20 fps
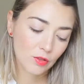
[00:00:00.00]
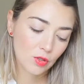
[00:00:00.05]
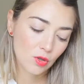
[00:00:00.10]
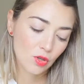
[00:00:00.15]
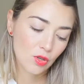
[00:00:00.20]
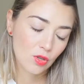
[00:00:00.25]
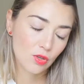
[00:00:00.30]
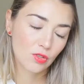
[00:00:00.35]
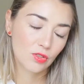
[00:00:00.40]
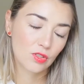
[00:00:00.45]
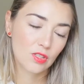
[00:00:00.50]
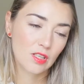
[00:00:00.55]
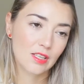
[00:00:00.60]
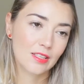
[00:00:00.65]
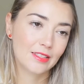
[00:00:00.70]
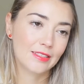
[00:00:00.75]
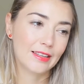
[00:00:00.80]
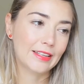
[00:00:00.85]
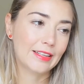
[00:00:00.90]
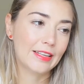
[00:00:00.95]
to use
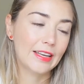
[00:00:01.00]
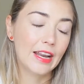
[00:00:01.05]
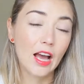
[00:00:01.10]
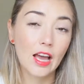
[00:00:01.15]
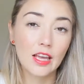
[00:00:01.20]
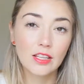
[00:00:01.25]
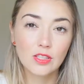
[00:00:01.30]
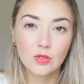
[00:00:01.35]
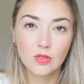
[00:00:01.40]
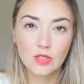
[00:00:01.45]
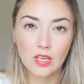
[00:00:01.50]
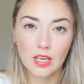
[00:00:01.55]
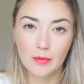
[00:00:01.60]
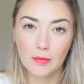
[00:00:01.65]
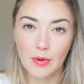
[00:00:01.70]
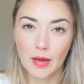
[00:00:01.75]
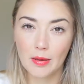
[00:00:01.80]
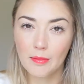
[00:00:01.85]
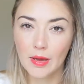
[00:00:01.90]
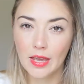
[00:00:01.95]
this at night to take
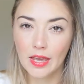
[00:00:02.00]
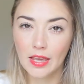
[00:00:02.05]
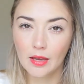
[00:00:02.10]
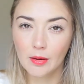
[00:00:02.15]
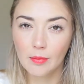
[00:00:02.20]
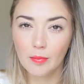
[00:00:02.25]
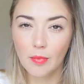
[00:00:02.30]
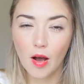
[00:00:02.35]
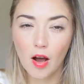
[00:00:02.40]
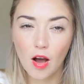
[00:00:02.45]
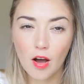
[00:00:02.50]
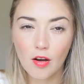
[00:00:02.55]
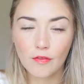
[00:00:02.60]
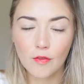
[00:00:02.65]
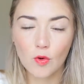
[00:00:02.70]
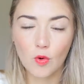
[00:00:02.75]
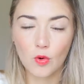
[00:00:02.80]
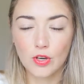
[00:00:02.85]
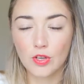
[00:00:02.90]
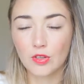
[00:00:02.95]
my makeup off
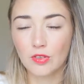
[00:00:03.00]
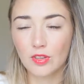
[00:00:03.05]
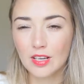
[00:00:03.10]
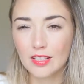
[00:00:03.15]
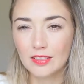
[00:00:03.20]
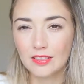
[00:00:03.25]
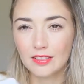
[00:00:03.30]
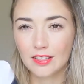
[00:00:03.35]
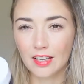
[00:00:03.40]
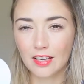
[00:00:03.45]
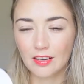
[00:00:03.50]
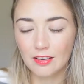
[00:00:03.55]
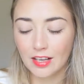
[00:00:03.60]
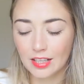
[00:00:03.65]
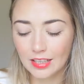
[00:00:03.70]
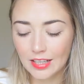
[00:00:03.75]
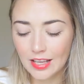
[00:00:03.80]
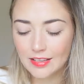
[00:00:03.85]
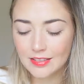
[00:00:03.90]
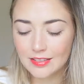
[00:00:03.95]
or use it as a second
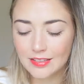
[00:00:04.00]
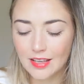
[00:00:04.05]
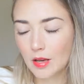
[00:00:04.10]
cleanse.